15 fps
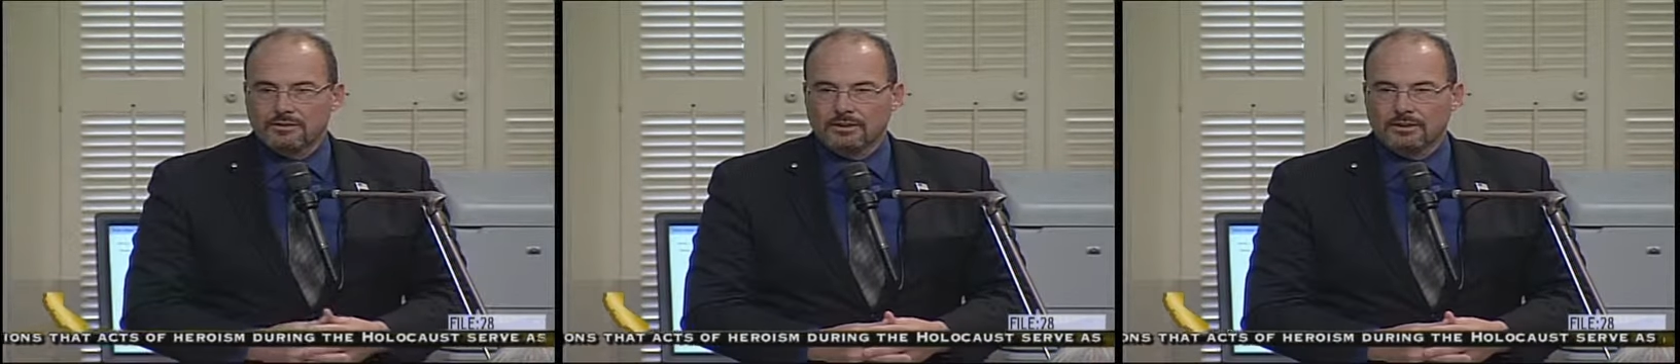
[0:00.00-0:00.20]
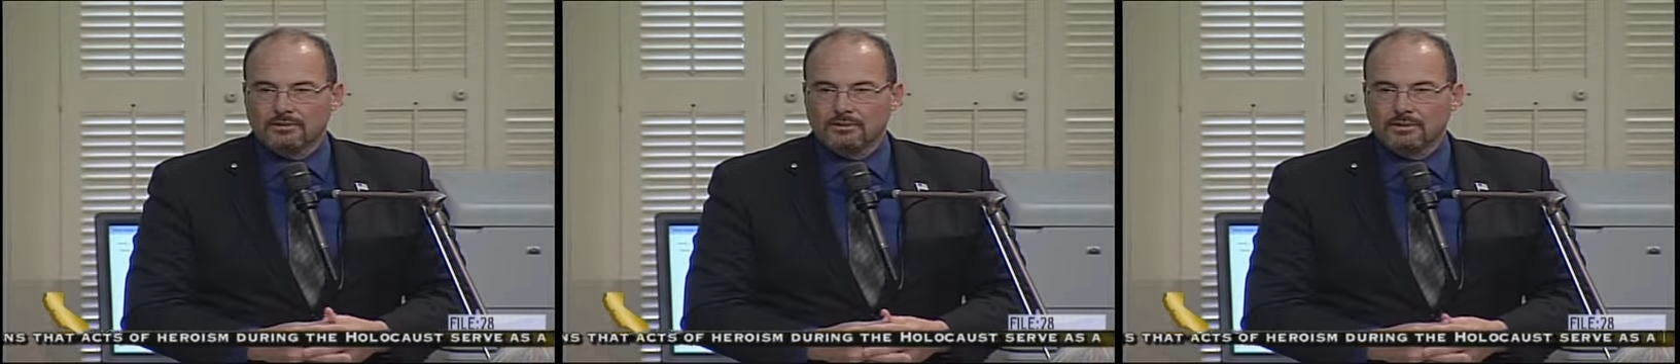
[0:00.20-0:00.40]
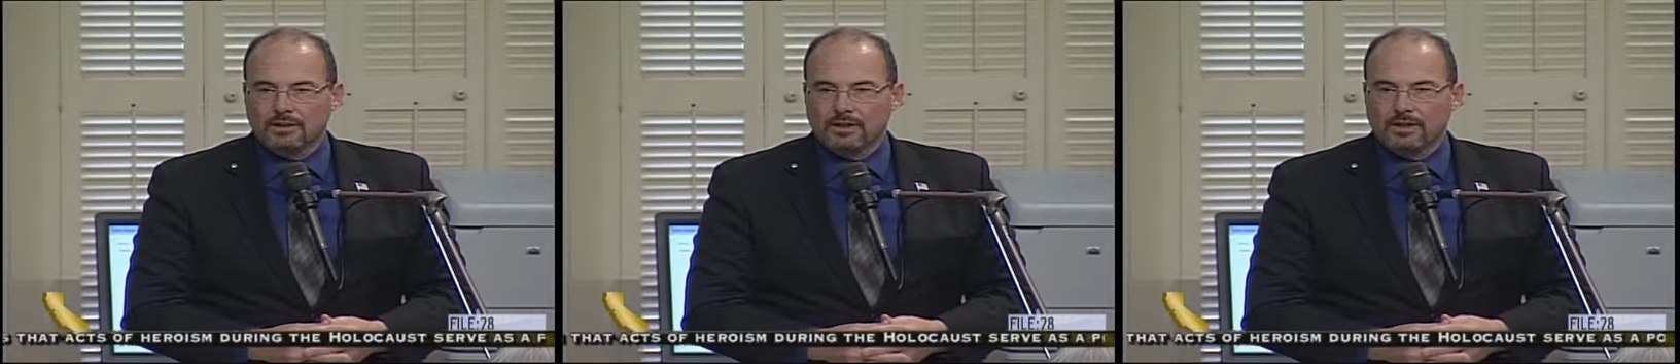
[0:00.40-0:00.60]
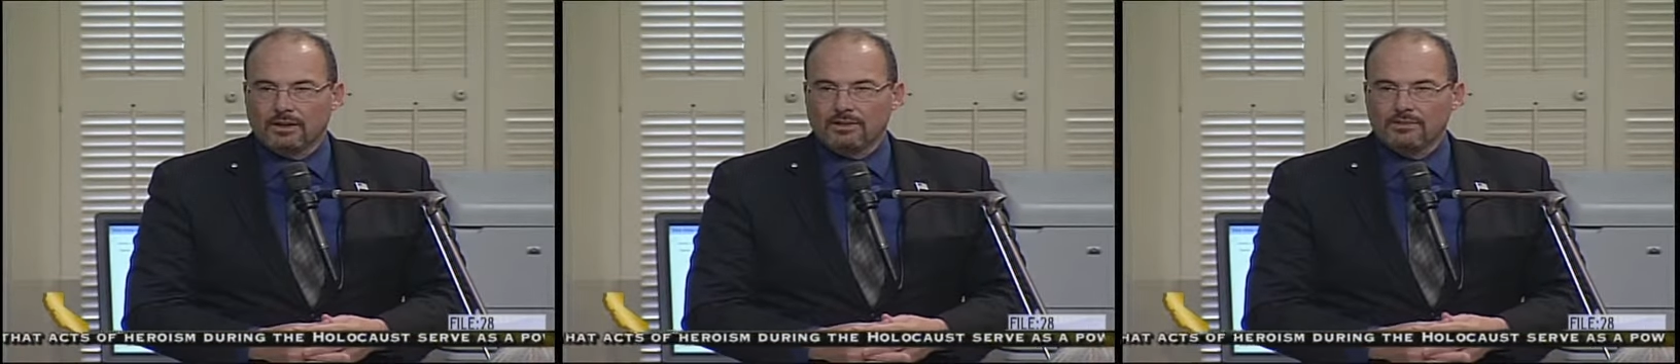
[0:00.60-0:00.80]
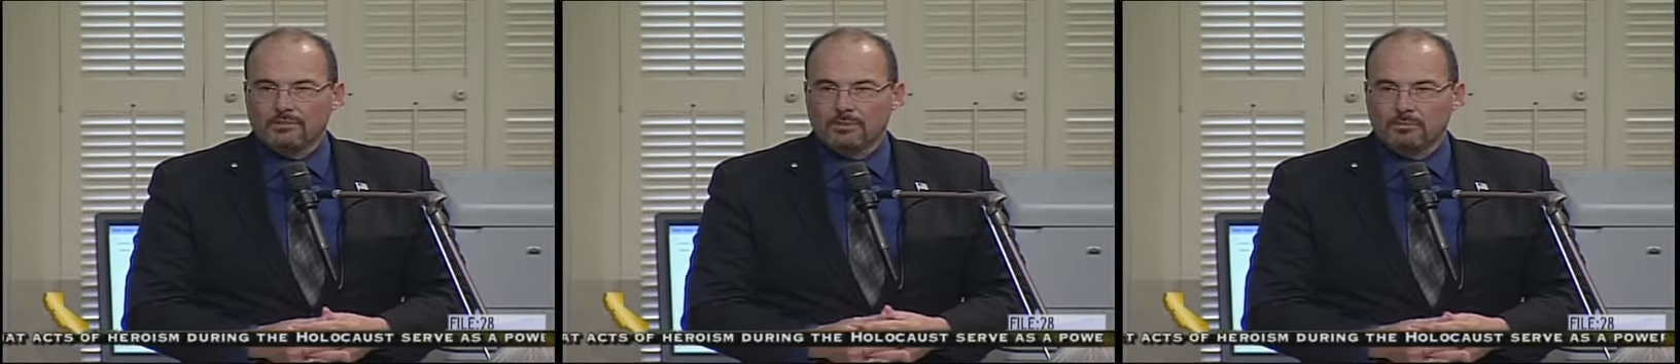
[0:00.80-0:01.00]
and for letting
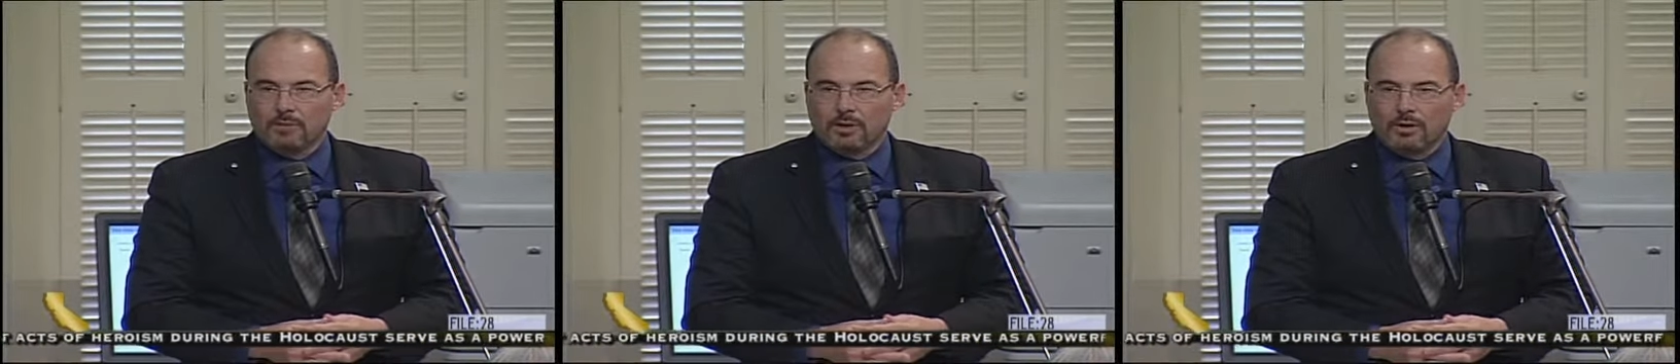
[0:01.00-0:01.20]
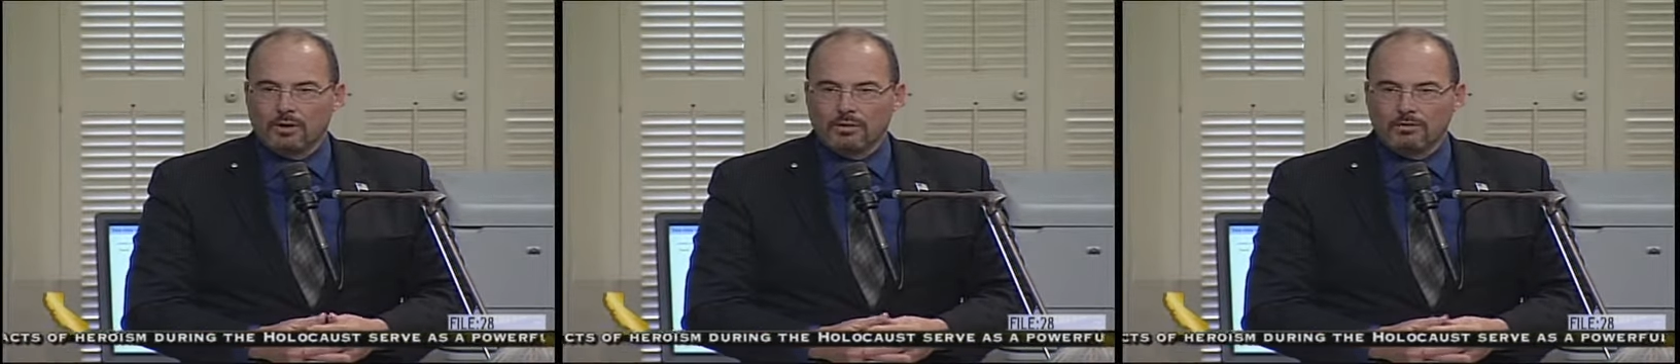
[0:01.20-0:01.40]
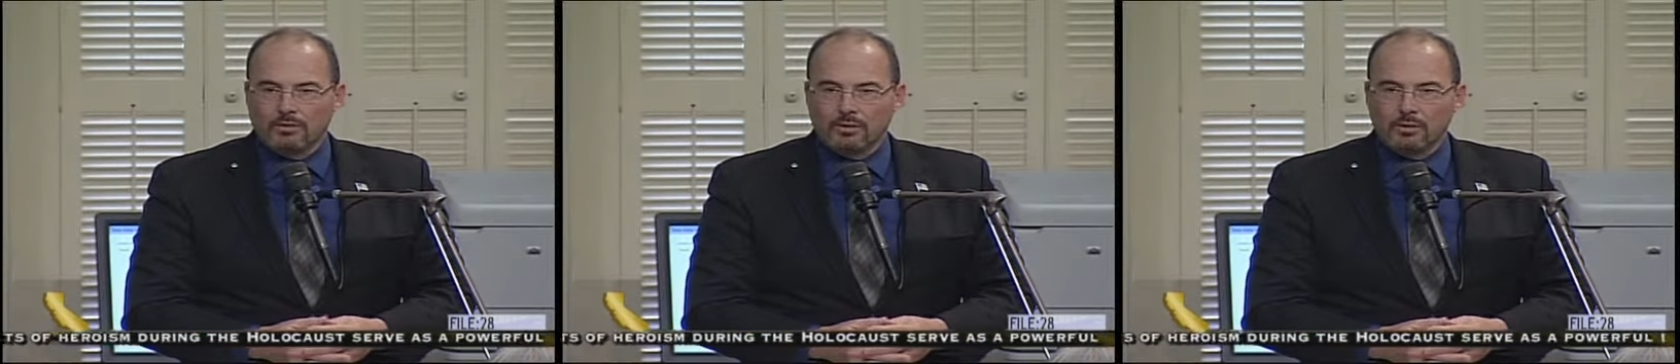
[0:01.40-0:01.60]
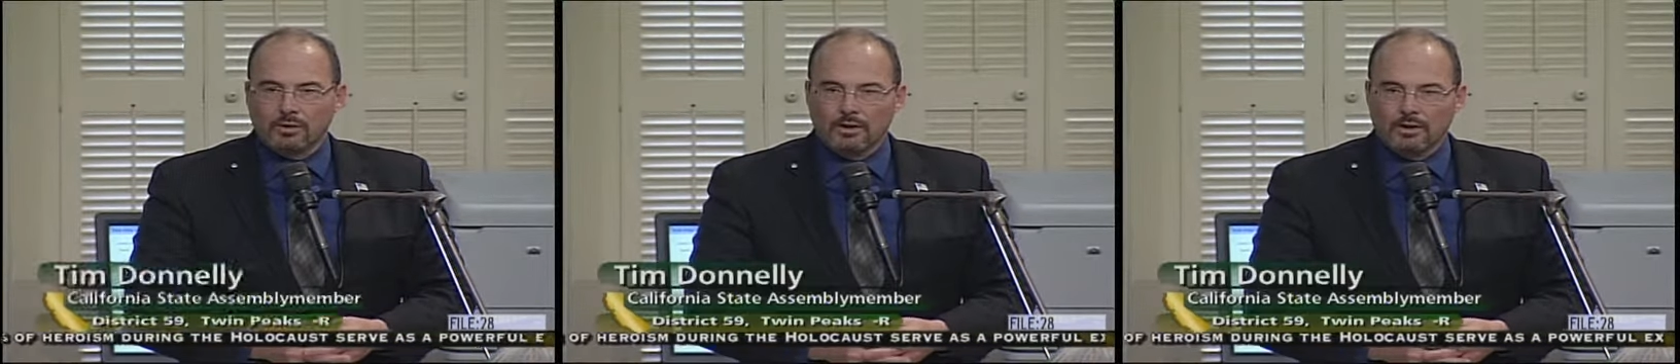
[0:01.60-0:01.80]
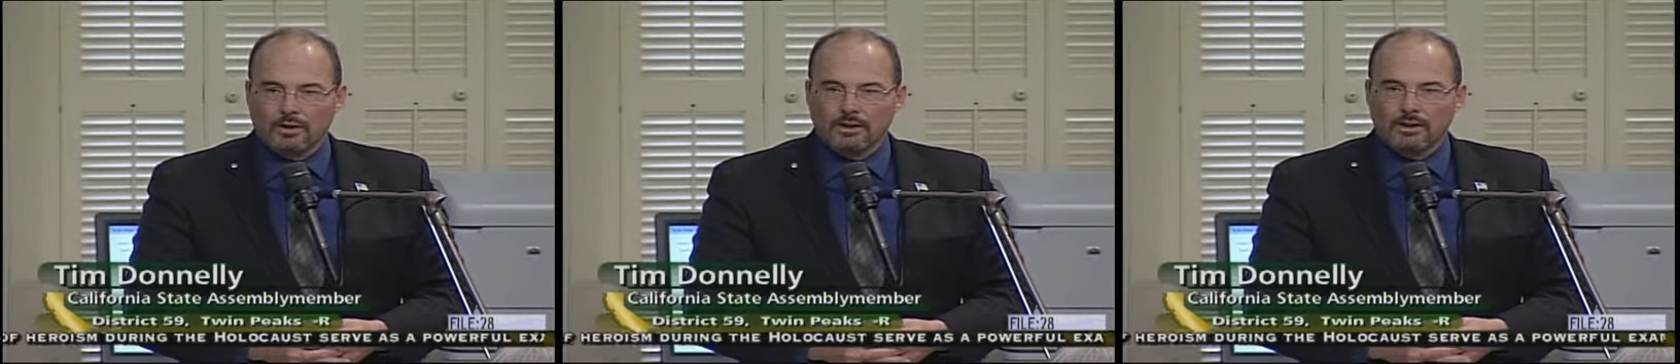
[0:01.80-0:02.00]
us be part of
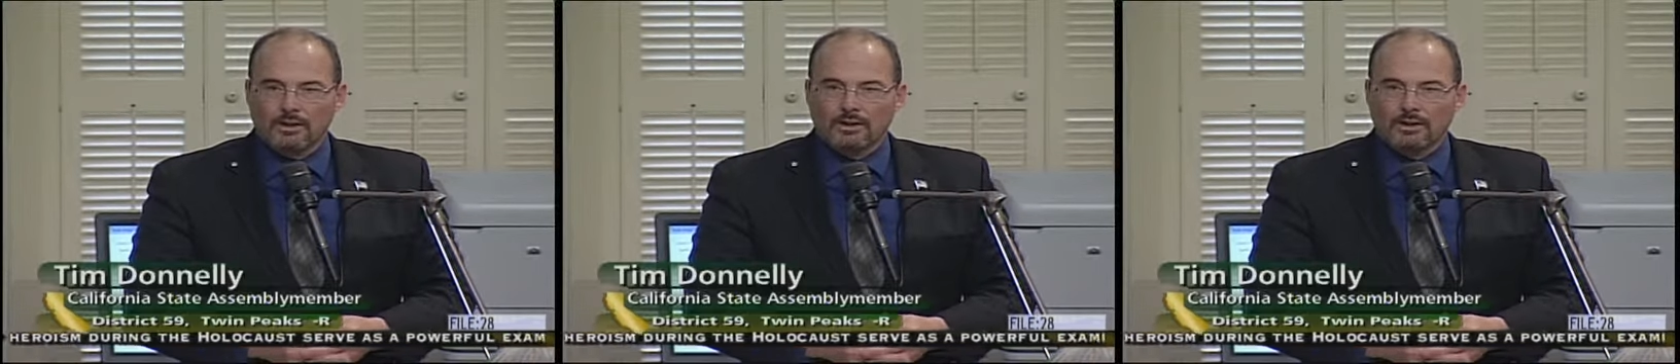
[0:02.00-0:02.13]
your